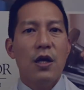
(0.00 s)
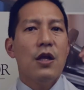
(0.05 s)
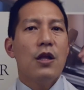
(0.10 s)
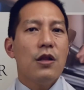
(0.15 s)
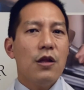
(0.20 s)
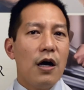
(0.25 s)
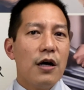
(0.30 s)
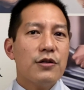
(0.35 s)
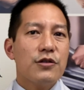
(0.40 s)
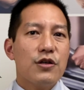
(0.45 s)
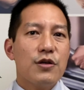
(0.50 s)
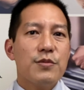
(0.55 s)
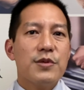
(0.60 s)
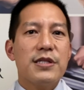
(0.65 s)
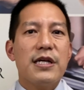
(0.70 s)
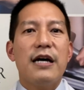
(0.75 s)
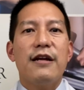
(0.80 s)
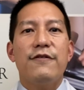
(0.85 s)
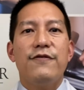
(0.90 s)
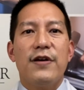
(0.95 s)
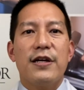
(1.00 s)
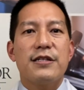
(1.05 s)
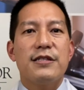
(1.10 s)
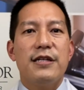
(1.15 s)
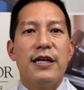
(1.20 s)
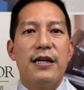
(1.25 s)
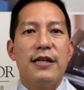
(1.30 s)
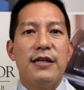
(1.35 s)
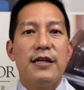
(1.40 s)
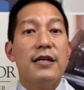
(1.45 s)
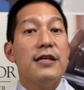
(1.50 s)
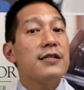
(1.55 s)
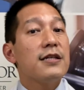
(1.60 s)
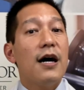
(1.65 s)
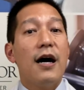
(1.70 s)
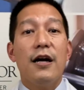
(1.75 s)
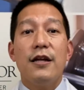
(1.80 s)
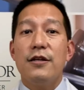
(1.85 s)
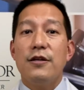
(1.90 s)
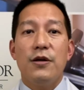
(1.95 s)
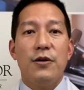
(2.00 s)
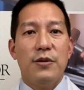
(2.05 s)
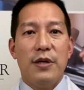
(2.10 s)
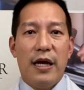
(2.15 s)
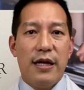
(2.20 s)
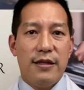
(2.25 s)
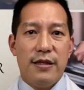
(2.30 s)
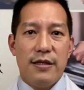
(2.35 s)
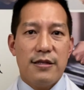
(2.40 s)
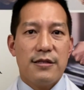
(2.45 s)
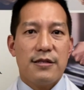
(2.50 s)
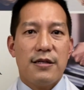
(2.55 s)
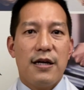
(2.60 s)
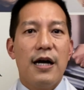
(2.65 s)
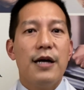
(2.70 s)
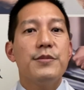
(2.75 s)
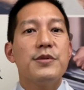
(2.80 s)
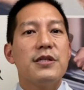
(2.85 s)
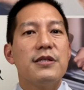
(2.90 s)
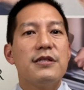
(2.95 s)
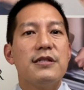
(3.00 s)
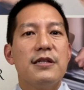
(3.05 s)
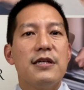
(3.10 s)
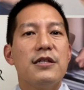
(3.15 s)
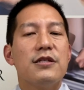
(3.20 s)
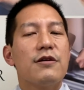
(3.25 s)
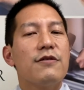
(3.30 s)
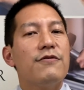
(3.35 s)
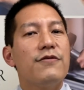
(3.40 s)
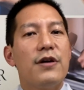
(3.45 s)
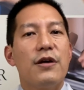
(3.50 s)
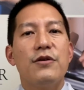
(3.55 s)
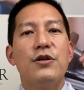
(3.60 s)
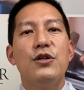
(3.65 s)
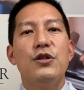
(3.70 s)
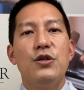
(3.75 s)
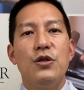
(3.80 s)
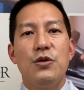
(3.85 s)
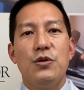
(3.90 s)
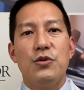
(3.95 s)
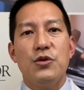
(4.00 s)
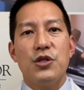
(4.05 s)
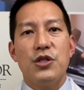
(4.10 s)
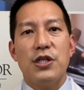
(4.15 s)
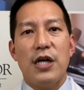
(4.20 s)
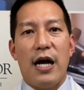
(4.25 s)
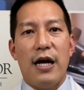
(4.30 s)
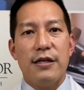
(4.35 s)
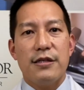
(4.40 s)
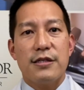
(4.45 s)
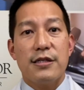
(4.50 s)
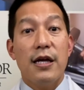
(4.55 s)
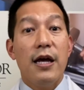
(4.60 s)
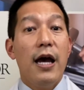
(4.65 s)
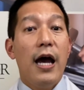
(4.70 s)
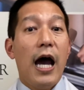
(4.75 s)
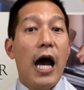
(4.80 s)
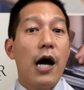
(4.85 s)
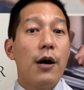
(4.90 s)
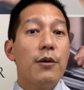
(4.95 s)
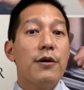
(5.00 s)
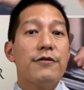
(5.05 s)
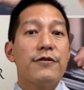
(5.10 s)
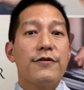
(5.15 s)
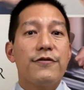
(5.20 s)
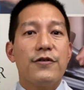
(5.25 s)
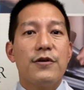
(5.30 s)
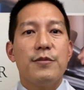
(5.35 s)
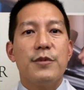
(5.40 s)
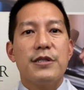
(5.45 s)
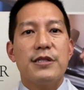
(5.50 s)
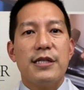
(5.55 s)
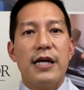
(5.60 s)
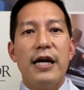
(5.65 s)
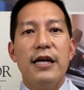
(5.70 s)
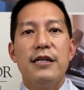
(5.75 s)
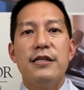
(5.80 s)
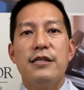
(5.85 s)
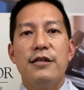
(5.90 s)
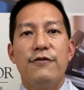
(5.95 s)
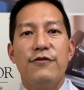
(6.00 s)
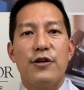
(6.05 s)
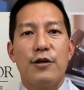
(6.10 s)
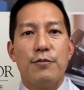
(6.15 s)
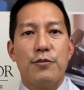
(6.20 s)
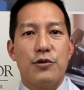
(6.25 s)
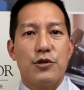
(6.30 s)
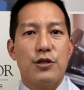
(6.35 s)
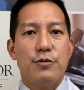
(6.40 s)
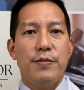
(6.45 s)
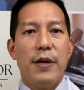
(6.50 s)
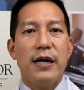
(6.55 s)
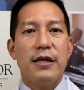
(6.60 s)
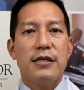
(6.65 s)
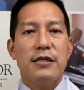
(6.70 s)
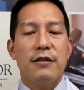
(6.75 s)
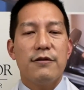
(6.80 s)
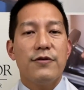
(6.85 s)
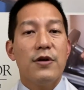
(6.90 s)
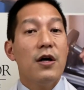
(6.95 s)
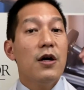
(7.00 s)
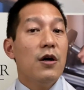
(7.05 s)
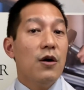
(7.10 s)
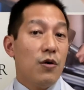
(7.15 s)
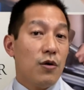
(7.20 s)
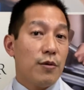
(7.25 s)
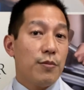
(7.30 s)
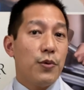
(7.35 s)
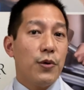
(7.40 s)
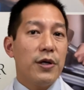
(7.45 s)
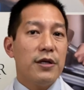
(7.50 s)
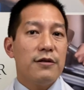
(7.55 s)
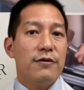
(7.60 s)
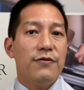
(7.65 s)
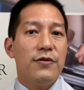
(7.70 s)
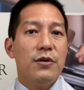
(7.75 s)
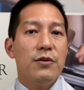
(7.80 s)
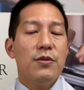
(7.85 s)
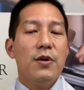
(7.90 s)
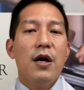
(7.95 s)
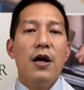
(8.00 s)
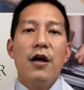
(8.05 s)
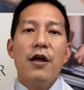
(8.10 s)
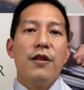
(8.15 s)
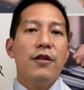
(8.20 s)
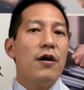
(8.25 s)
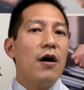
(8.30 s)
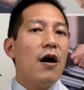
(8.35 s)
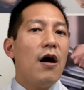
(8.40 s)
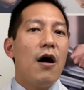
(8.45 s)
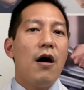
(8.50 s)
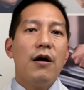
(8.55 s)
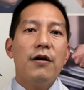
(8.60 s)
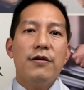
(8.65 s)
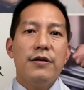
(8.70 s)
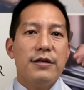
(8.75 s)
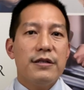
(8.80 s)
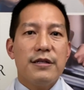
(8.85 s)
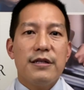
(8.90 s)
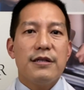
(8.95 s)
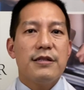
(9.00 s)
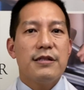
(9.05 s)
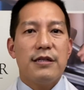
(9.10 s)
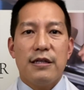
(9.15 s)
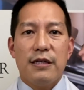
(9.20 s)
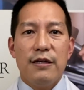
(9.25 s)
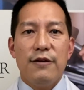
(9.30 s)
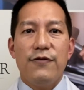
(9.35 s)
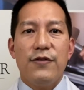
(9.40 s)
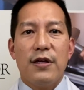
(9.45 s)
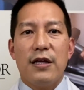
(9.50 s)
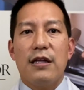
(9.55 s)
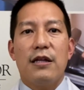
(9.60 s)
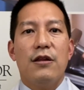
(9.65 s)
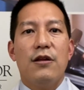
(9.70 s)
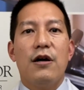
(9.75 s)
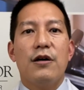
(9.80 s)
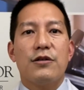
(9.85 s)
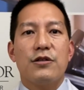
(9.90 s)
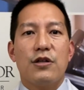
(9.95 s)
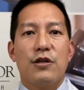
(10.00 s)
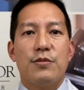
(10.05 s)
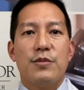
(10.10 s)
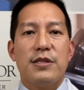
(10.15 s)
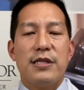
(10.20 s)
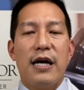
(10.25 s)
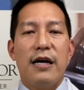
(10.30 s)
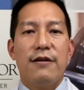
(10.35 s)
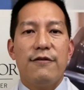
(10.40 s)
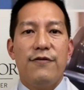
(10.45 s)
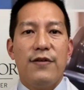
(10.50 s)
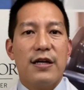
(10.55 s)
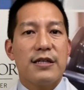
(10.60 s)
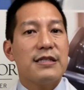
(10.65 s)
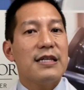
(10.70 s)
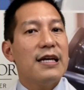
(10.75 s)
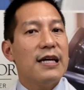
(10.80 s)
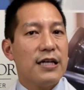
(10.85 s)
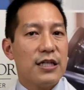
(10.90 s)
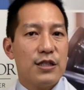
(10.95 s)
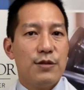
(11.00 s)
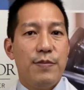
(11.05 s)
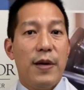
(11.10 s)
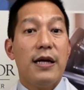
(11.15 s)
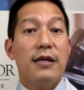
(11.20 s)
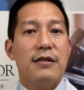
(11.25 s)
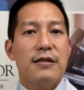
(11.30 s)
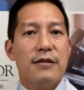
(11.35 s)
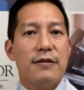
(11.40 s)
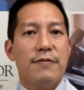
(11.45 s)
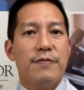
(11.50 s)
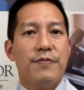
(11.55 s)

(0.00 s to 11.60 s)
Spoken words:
Long-term side effects data is unknown at this time since these are very new shots. However, from a scientific perspective or point of view, there aren't significant long-term side effects expected,